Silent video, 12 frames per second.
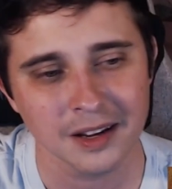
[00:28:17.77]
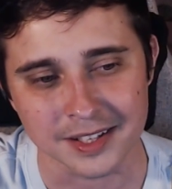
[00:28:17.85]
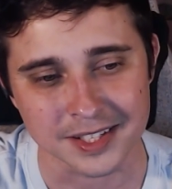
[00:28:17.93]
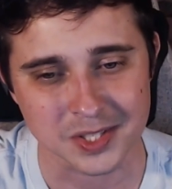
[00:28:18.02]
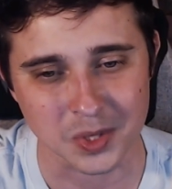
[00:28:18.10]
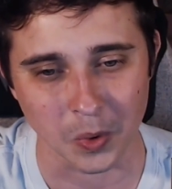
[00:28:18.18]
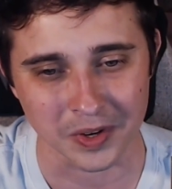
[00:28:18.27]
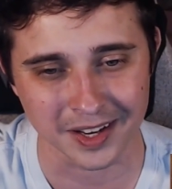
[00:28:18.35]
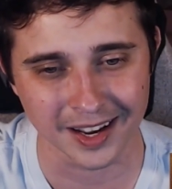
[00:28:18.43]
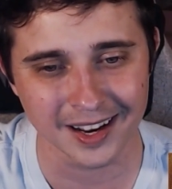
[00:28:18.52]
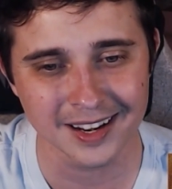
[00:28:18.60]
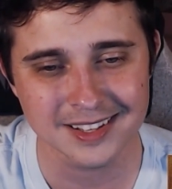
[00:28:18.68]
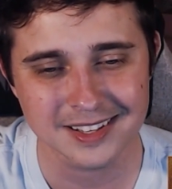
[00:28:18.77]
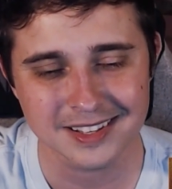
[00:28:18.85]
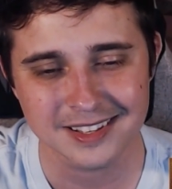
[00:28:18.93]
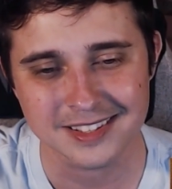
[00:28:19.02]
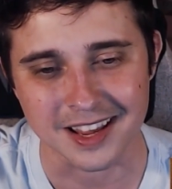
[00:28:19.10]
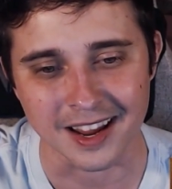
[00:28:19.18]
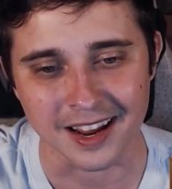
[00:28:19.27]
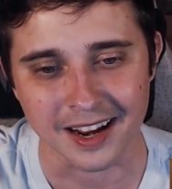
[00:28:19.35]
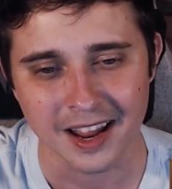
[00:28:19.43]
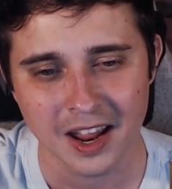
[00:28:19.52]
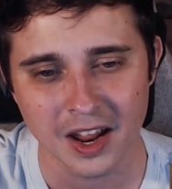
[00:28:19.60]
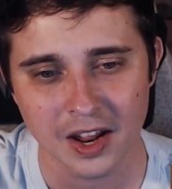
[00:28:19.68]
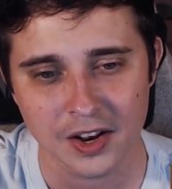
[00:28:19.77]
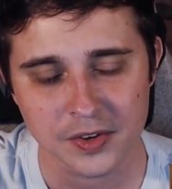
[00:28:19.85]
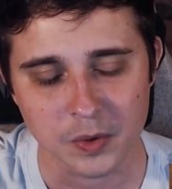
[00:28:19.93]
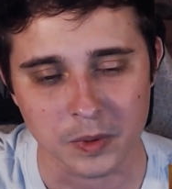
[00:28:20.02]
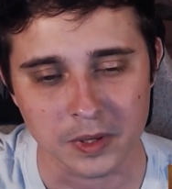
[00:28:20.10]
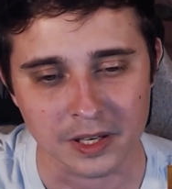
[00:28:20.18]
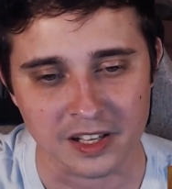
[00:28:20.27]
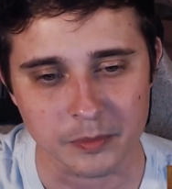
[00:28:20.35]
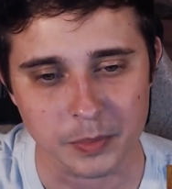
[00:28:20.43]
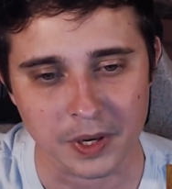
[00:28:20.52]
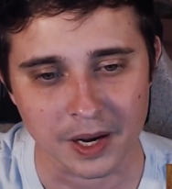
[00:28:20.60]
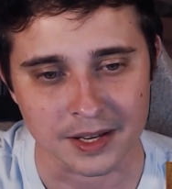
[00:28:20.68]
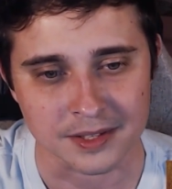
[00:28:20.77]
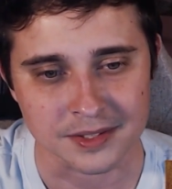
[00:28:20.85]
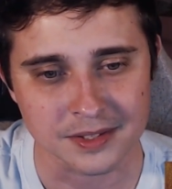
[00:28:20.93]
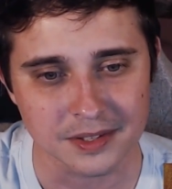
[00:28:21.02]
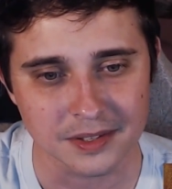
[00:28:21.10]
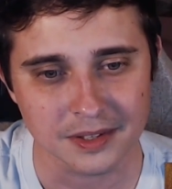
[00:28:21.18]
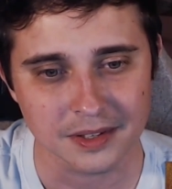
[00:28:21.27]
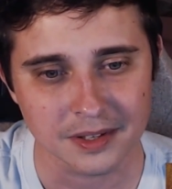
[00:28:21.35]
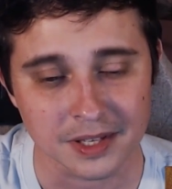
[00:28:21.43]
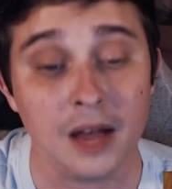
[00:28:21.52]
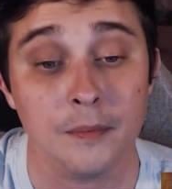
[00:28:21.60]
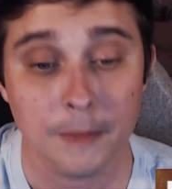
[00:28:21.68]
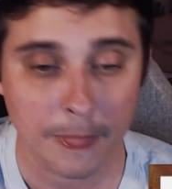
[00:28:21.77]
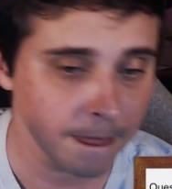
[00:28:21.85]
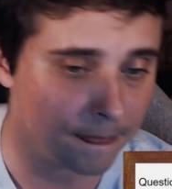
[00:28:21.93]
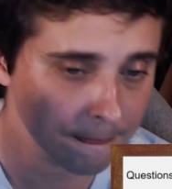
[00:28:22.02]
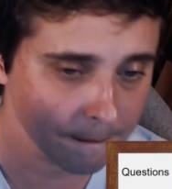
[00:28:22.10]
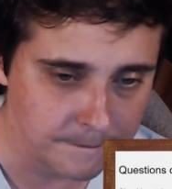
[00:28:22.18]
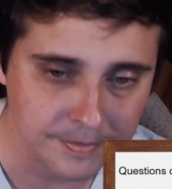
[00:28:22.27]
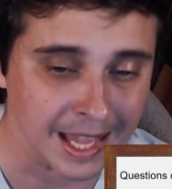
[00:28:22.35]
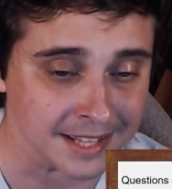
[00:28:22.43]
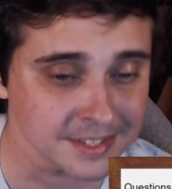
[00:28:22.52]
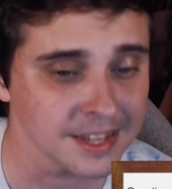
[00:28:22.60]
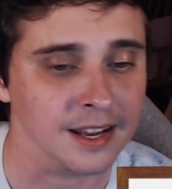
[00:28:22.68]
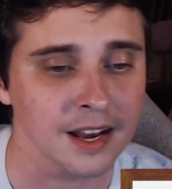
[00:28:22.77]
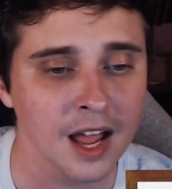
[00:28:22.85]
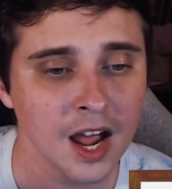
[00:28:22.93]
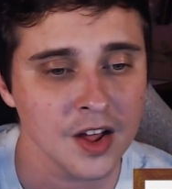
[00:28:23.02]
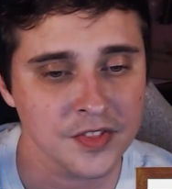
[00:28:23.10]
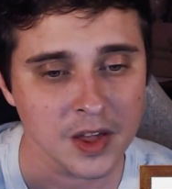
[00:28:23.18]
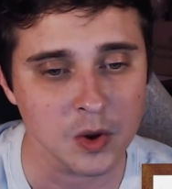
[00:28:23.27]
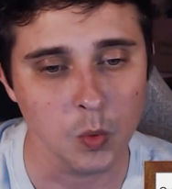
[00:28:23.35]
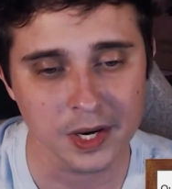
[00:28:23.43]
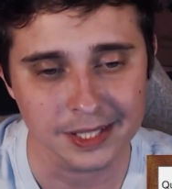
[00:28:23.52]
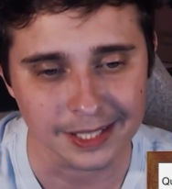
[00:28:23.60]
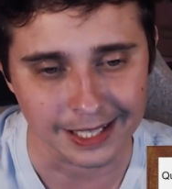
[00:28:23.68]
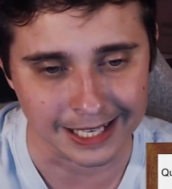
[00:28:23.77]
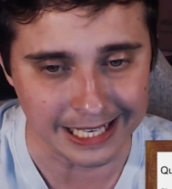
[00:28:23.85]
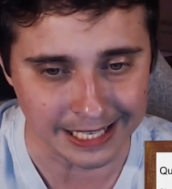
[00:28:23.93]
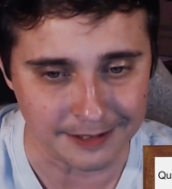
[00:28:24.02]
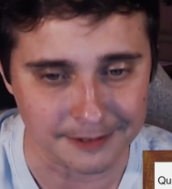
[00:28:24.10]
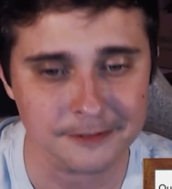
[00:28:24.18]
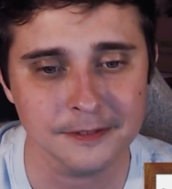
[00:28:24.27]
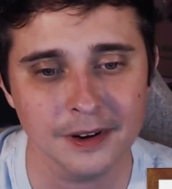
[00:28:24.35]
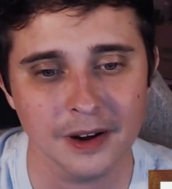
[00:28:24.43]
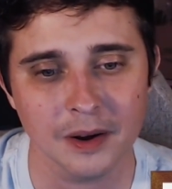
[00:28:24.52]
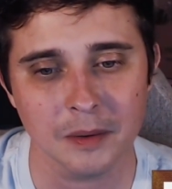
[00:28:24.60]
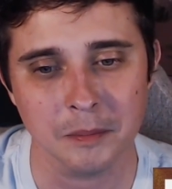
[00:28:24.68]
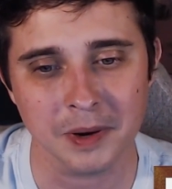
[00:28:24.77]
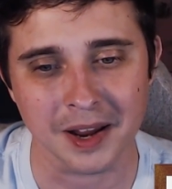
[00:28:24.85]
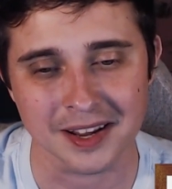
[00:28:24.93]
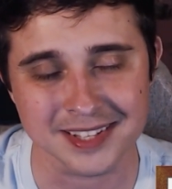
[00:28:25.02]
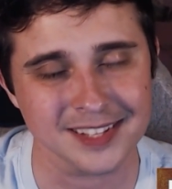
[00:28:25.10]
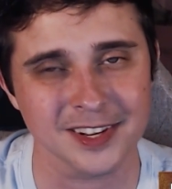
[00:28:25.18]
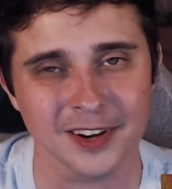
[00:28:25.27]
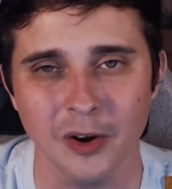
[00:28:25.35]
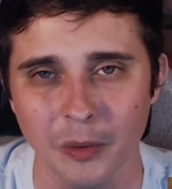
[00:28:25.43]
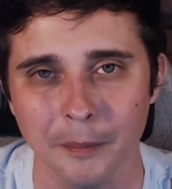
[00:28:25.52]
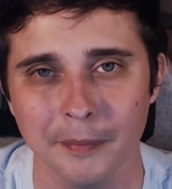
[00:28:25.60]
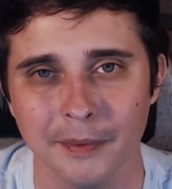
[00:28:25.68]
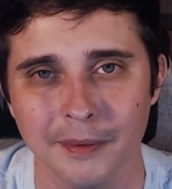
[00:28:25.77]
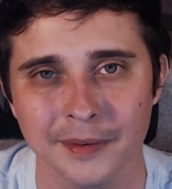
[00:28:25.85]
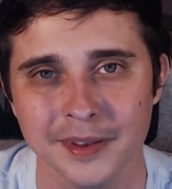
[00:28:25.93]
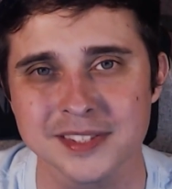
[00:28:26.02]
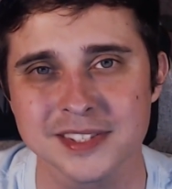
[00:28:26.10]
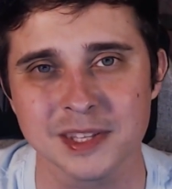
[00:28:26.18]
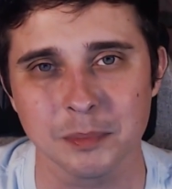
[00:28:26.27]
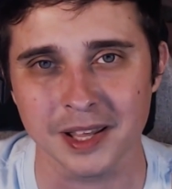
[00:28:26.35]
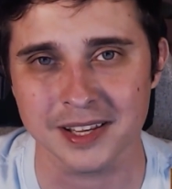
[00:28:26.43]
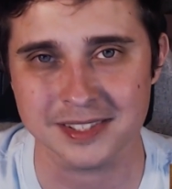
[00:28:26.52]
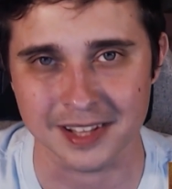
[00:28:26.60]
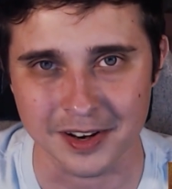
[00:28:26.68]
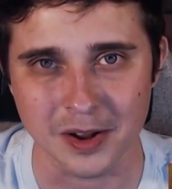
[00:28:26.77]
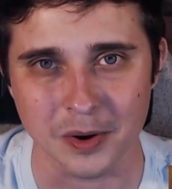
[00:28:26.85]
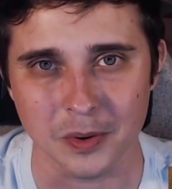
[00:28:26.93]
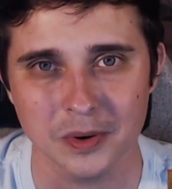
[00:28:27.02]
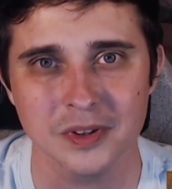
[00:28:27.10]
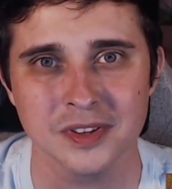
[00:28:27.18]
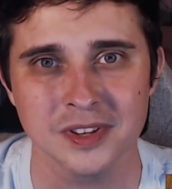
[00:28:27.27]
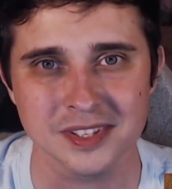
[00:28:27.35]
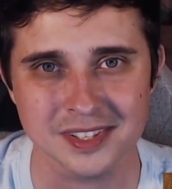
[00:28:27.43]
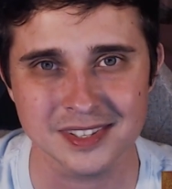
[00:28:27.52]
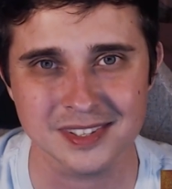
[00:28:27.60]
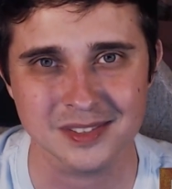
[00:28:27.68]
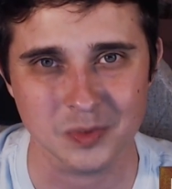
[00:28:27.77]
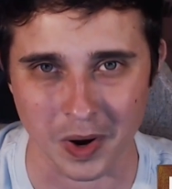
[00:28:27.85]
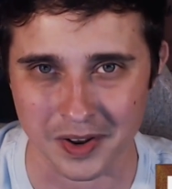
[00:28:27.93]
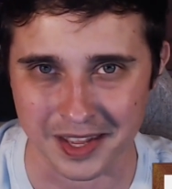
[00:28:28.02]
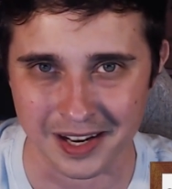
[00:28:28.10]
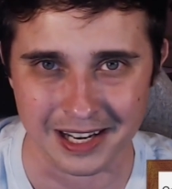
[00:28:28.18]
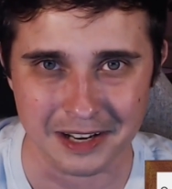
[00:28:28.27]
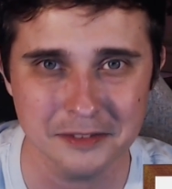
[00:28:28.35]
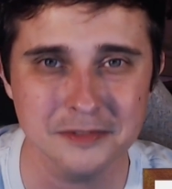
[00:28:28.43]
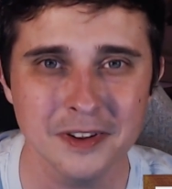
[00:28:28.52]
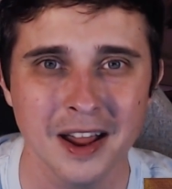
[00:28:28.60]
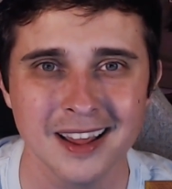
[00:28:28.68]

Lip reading: Discord again, saying, wouldn't leave because, yeah, that's it. They wouldn't leave because that's their home. This is the place they know. This is where they live.